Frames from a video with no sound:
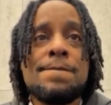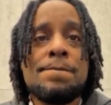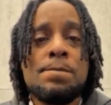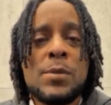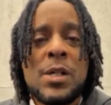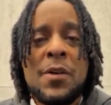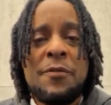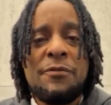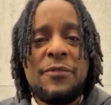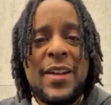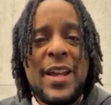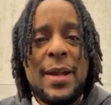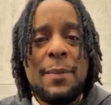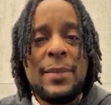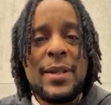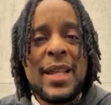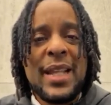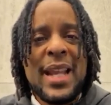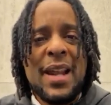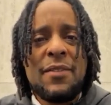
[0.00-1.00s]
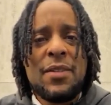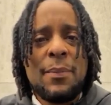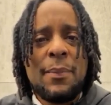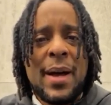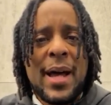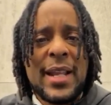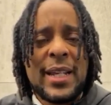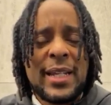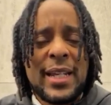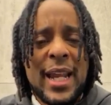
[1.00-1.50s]
My family and
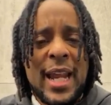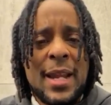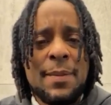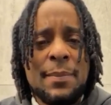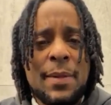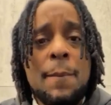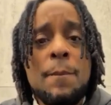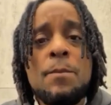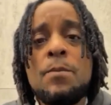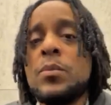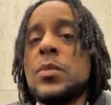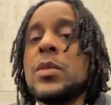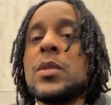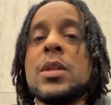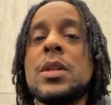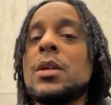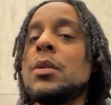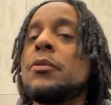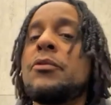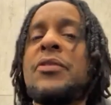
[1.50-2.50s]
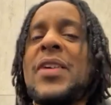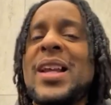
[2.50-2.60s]
everybody came up.